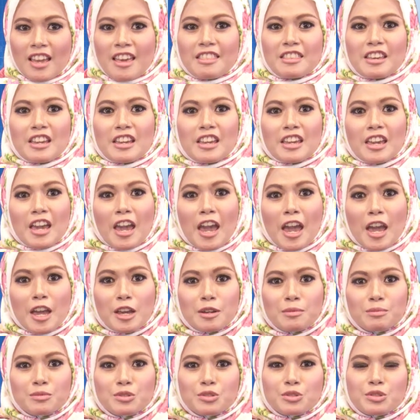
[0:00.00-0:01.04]
They
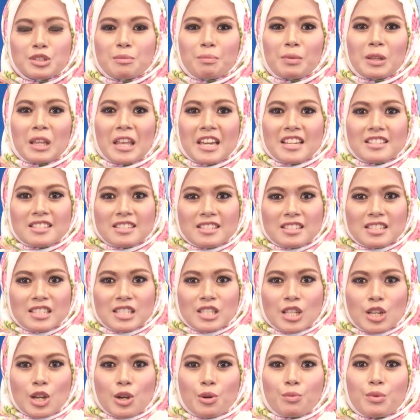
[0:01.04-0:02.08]
came to the places
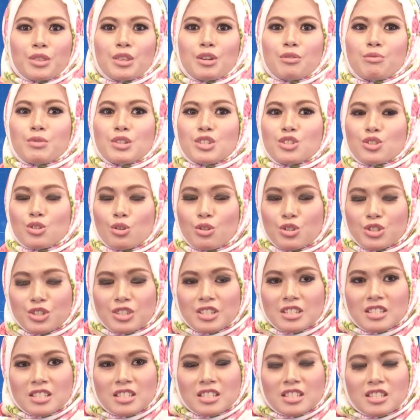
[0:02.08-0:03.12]
with the
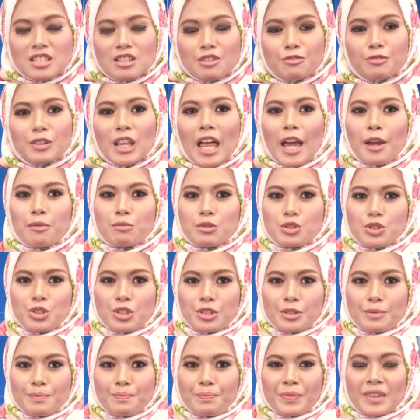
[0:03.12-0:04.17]
resources of language.
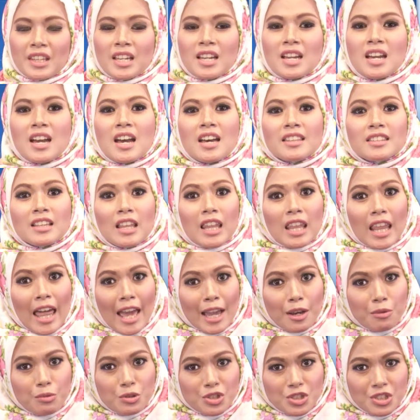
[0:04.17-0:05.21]
The
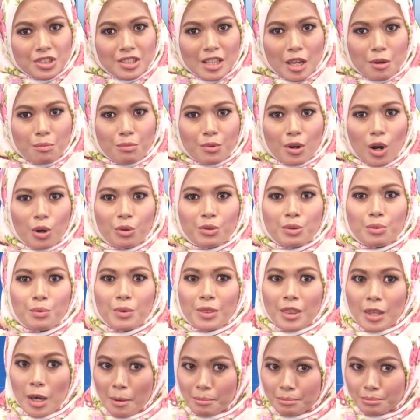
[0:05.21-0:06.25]
language they brought with
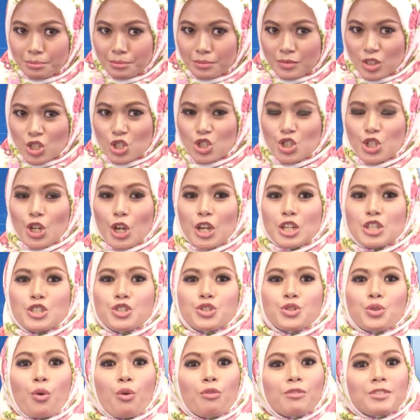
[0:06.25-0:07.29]
them
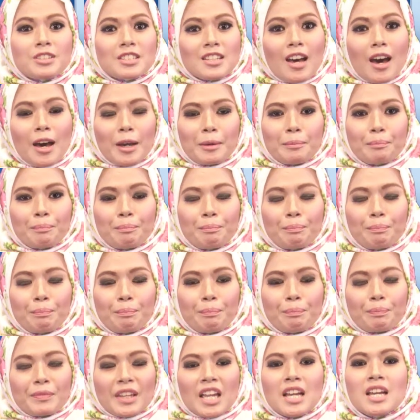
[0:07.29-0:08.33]
changed over time.
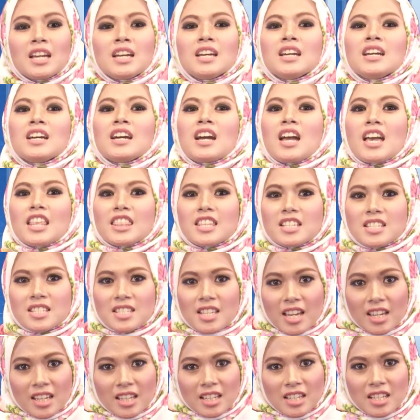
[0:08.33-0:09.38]
The
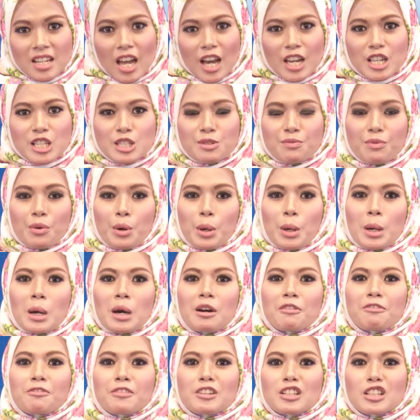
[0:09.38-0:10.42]
second
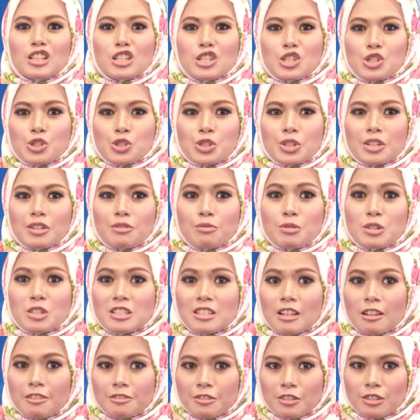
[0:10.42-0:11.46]
diaspora of English
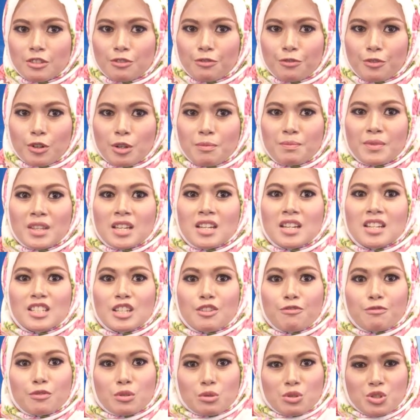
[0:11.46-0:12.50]
resulted from
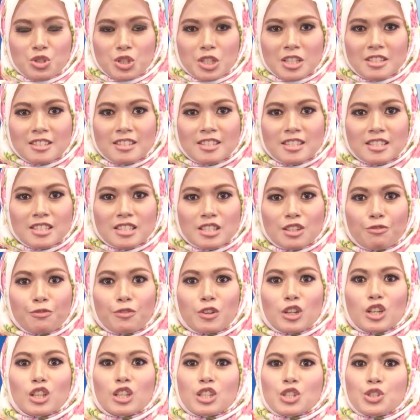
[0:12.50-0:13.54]
diffusions of
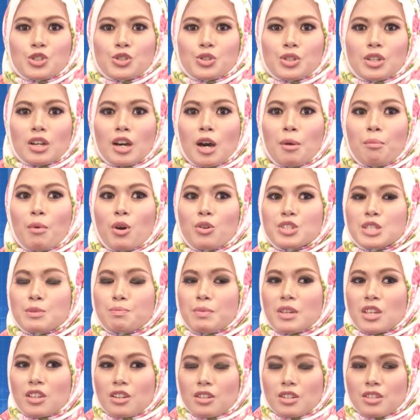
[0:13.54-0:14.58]
English among
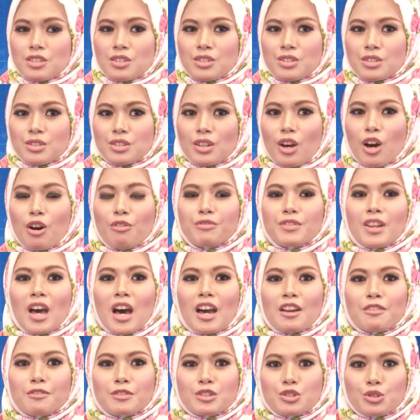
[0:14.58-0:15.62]
speakers of
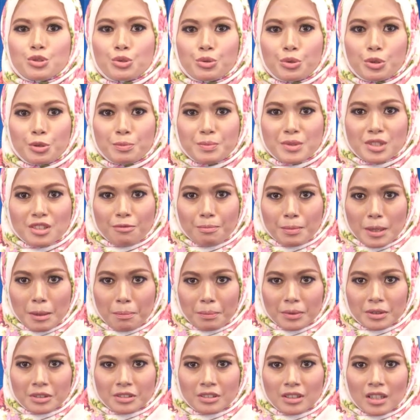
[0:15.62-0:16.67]
diverse groups of
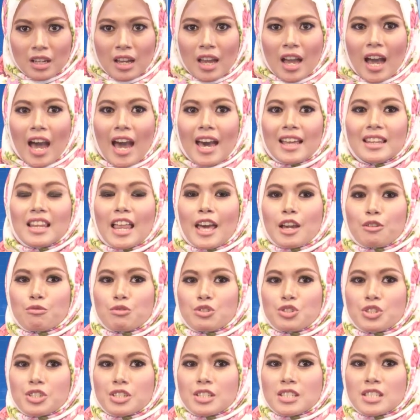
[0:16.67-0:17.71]
people and
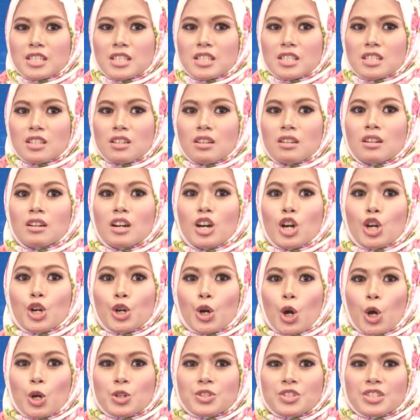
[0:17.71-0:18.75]
languages
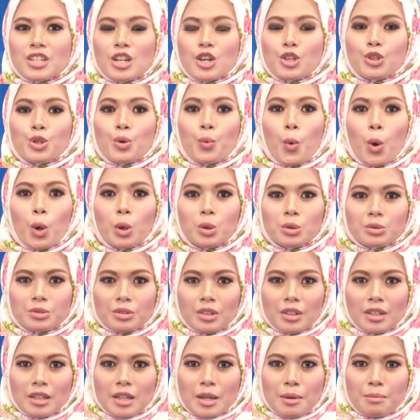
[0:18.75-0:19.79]
across the world,
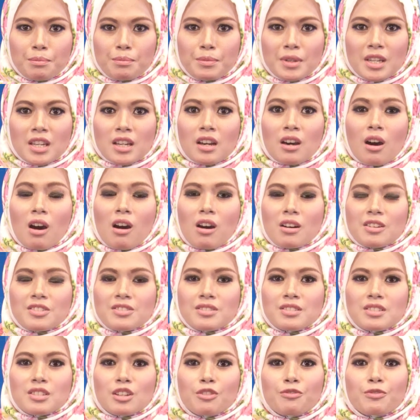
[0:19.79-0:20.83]

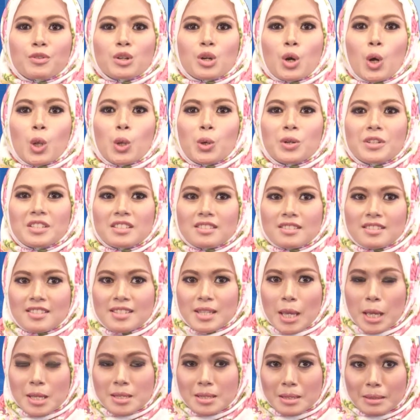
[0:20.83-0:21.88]
because of
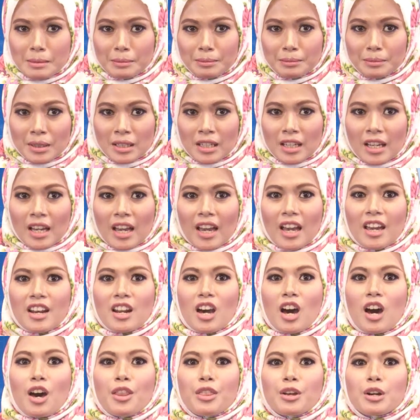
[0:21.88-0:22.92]
colonialism and
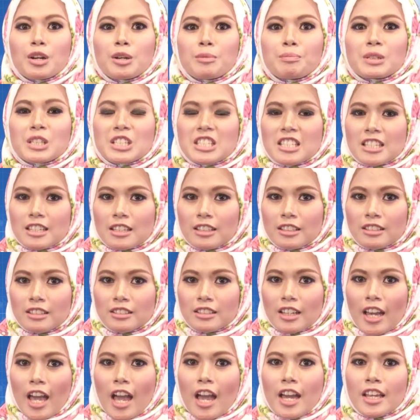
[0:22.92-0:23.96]
other political
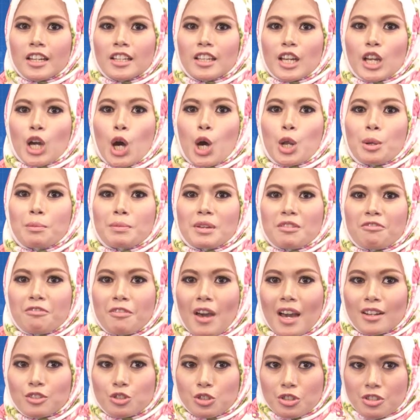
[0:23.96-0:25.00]
and economic
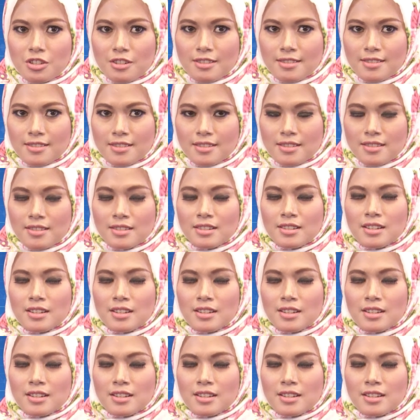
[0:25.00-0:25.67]
factors.